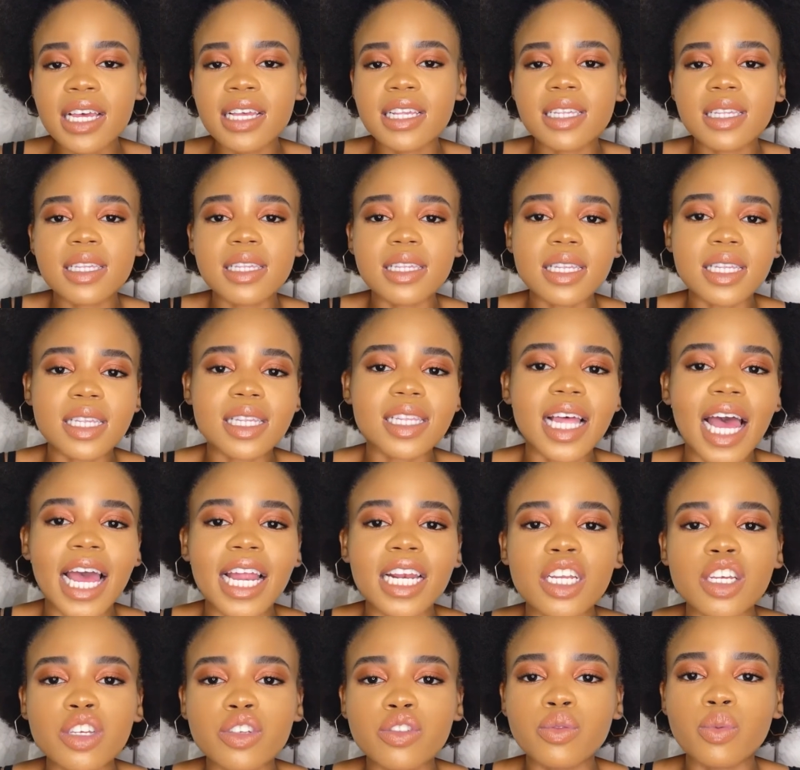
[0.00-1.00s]
since
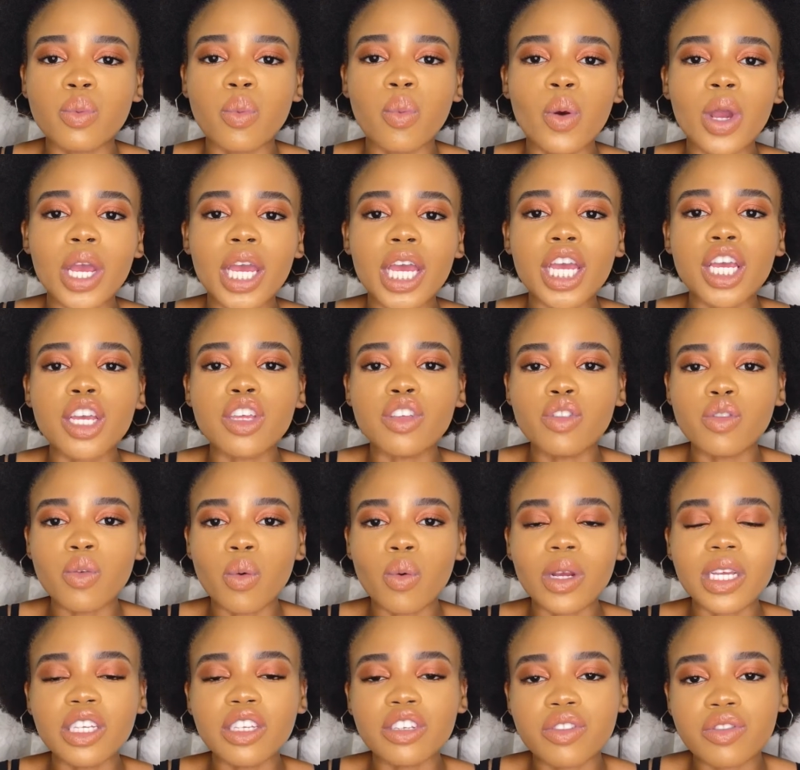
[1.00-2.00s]
that is where
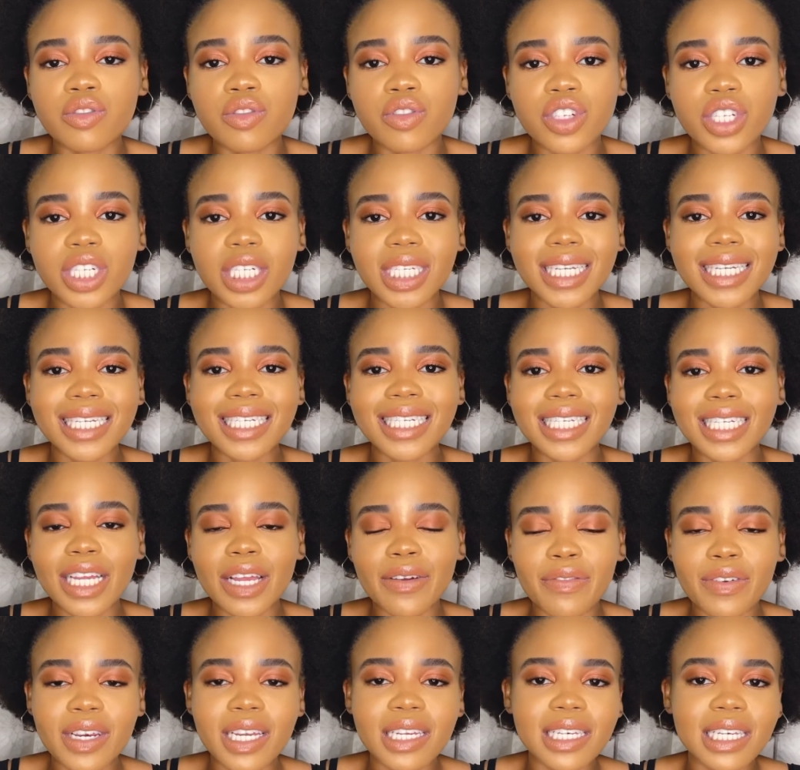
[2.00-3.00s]
your estrogen
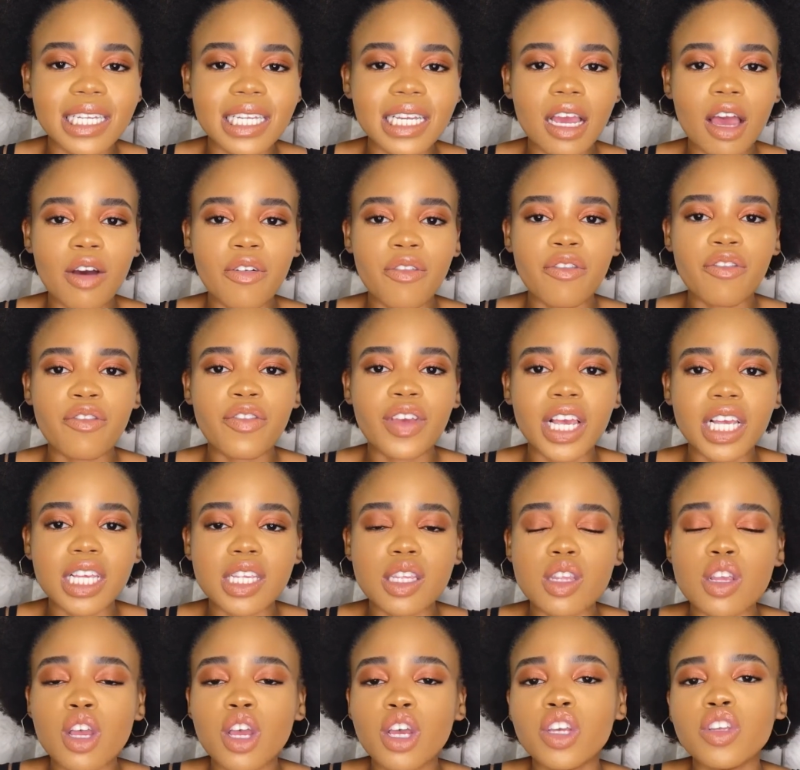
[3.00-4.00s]
definitely
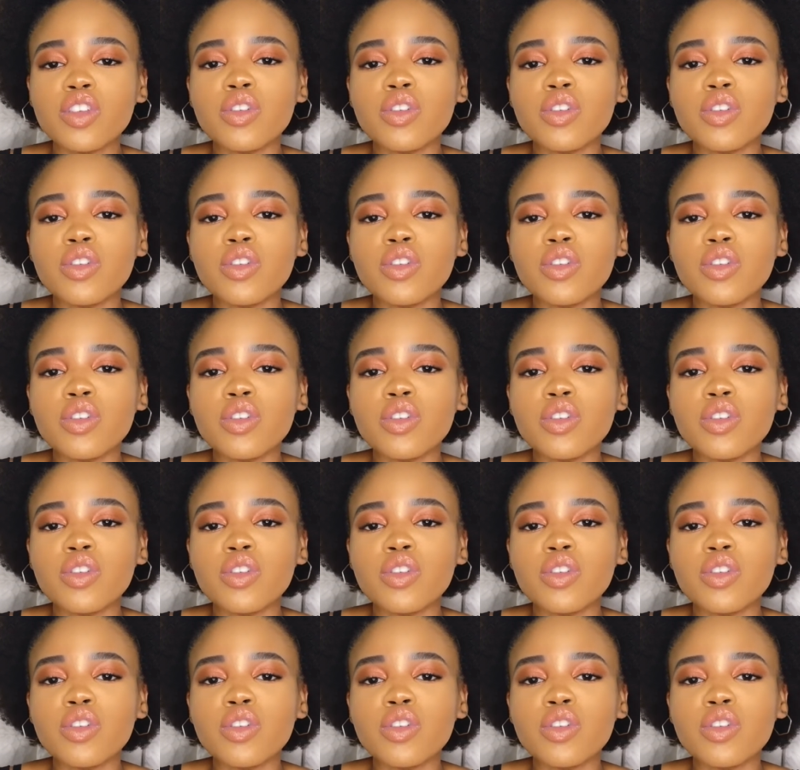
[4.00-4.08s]
affects